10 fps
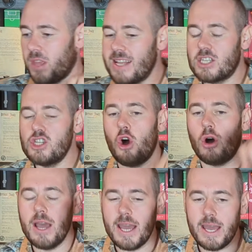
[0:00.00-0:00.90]
It's
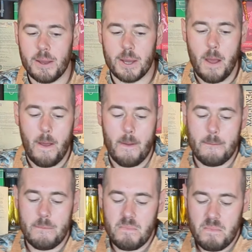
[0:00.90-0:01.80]
not a
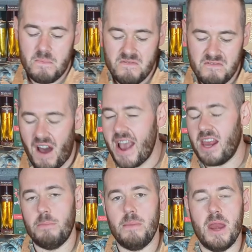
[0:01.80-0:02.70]

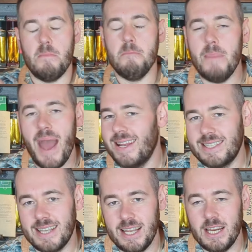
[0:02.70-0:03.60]
vitamin,
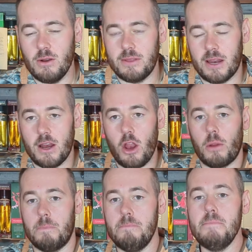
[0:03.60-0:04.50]
medicine-y note, that a
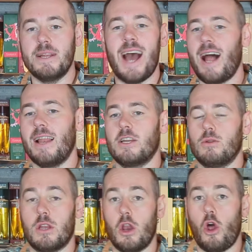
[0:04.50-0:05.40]
lot of metallic
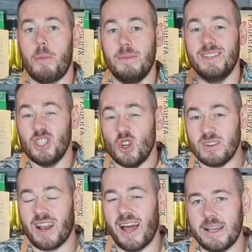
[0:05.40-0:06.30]
note that a lot of people
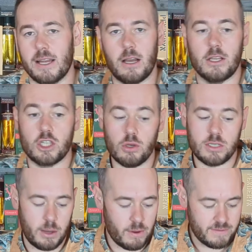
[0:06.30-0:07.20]
don't like and
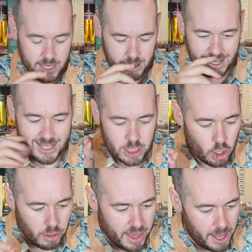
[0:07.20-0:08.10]
associate with Dickel. It's
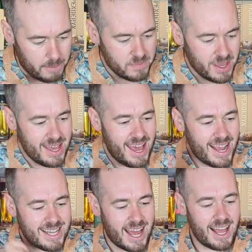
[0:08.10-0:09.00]
not that.
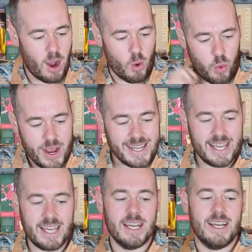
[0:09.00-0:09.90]
It's kind of like a
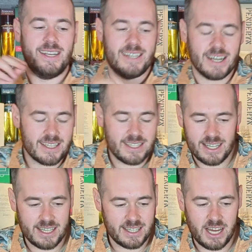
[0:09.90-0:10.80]
wheaty,
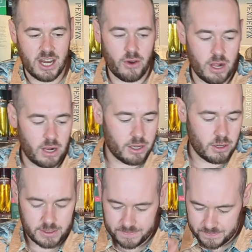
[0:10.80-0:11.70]
dusty cereal
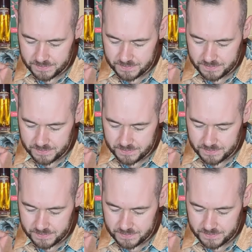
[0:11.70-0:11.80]
note.